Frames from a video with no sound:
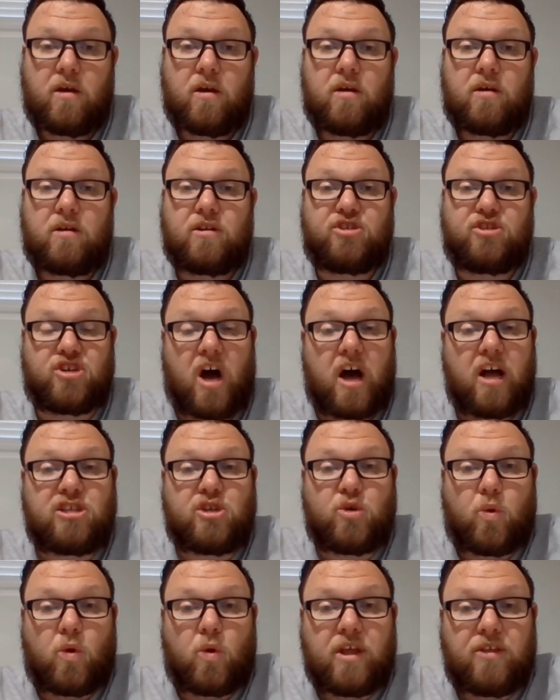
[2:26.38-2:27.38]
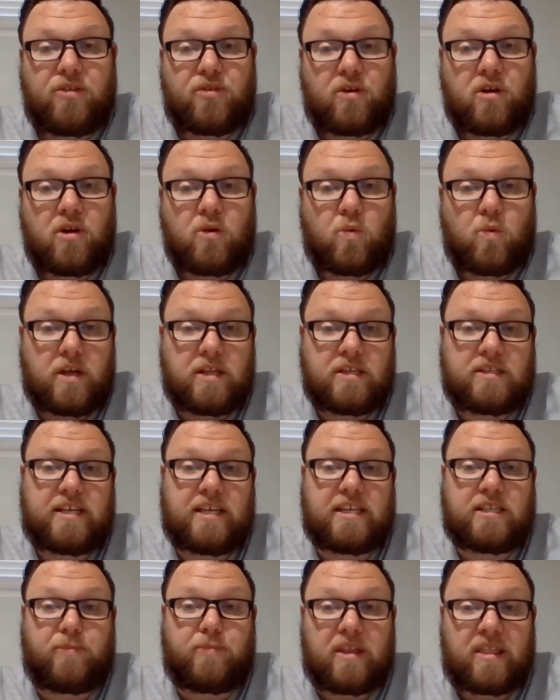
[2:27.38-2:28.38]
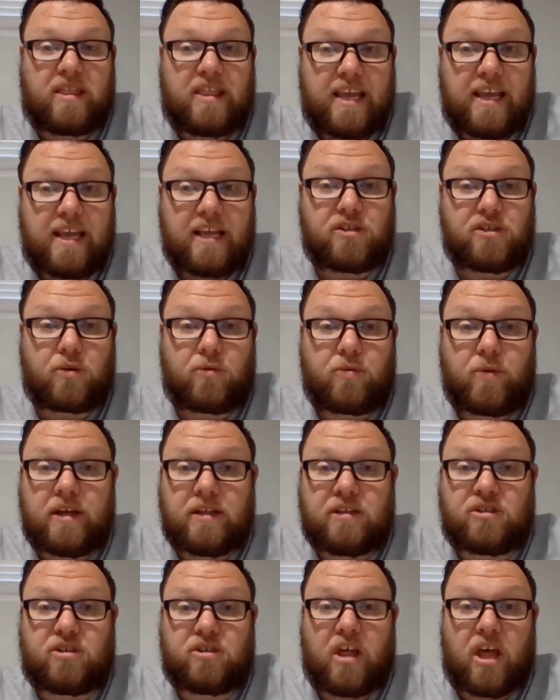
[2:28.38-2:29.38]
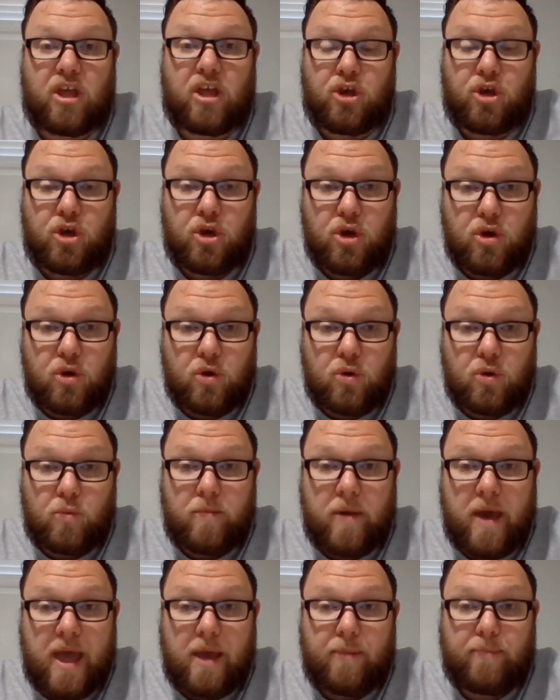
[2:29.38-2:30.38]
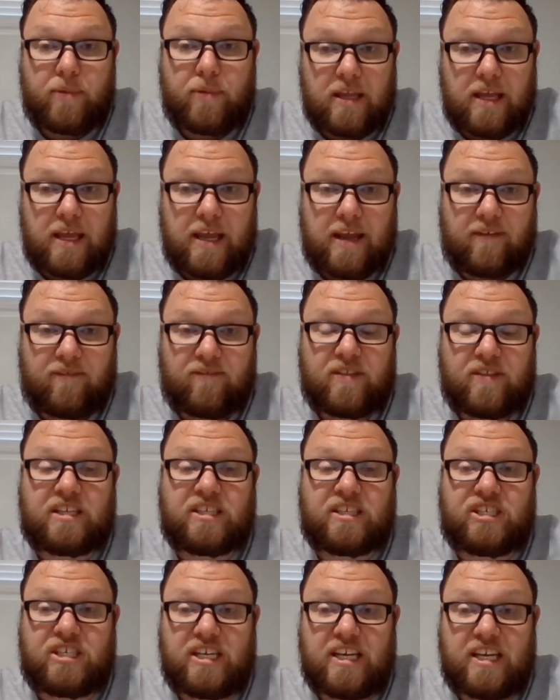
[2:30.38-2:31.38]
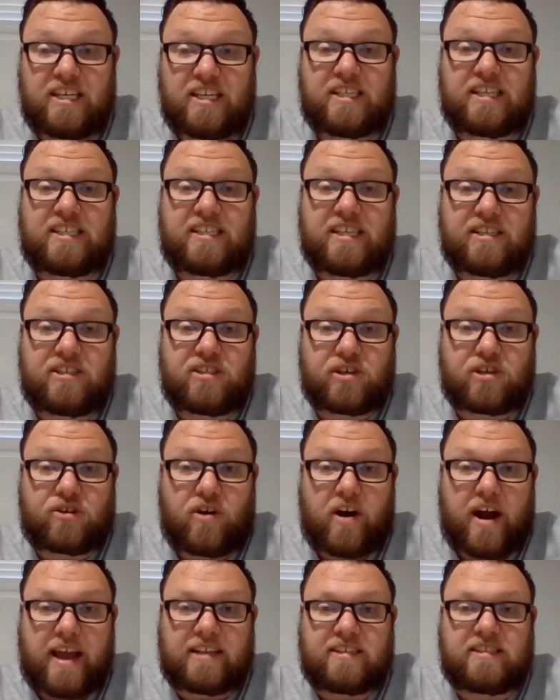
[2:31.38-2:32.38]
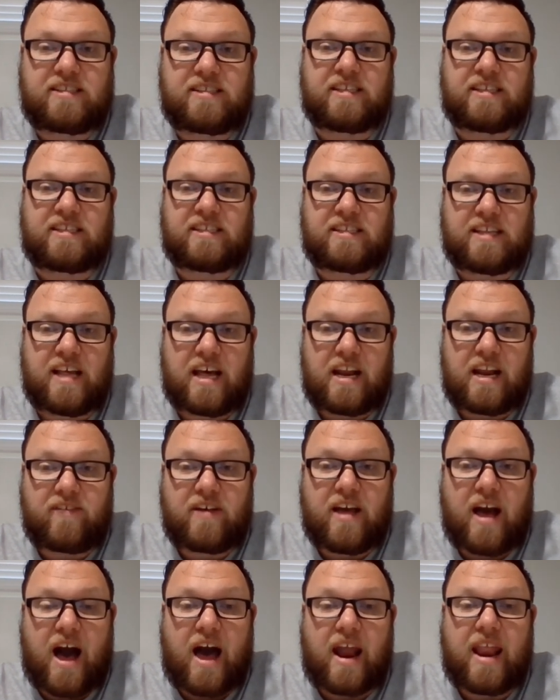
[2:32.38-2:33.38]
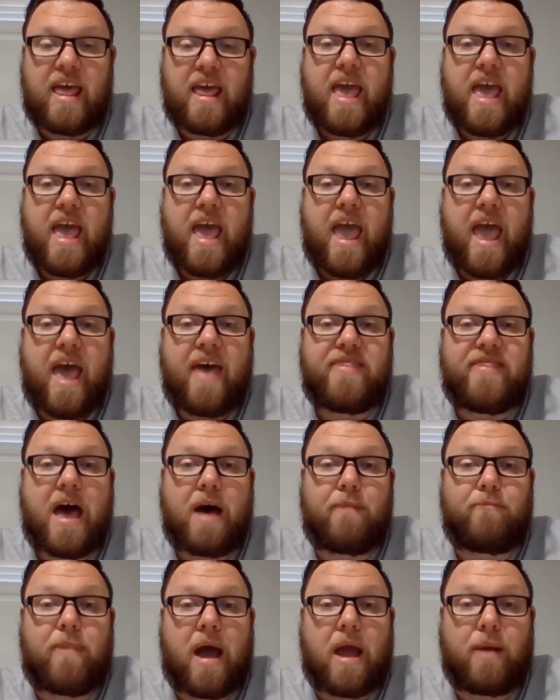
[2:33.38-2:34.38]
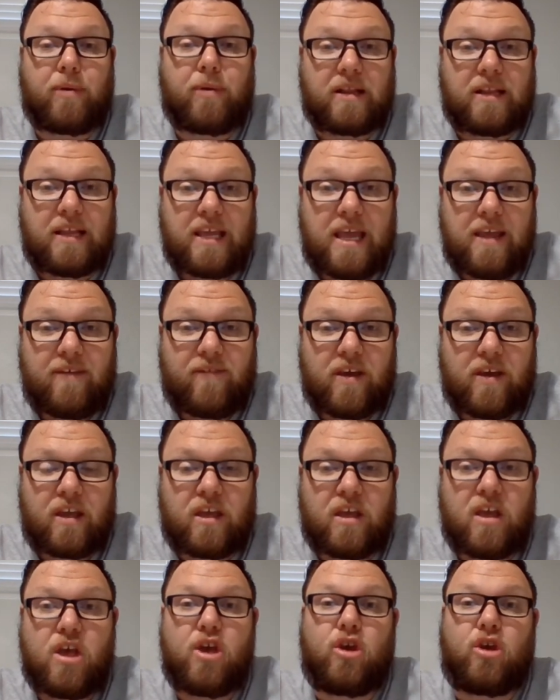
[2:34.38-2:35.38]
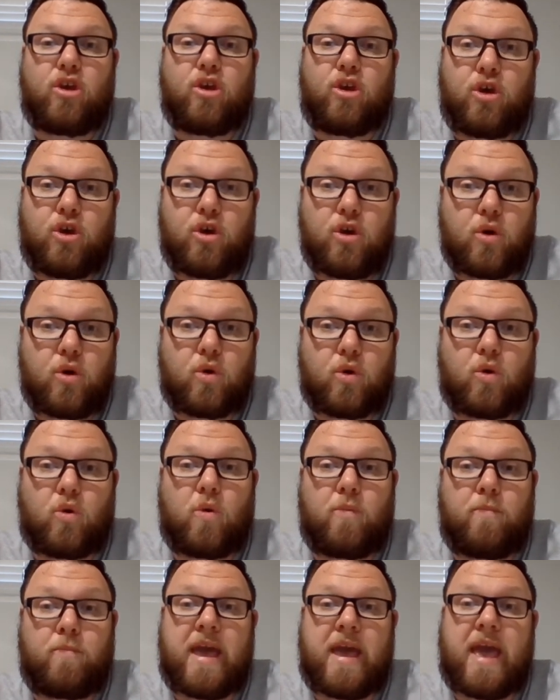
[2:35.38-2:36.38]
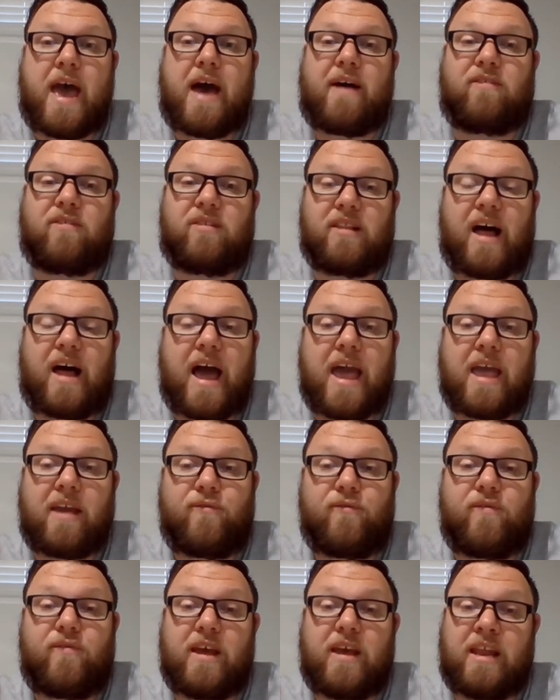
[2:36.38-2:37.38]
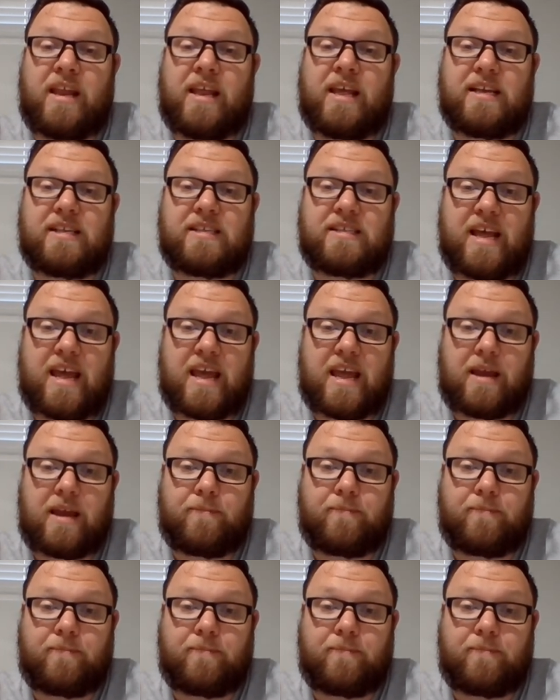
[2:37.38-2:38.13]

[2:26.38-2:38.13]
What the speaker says: John 20:31 says, "But these are written so that you may believe that Jesus is the Christ, the Son of God, and that by believing you may have life in his name."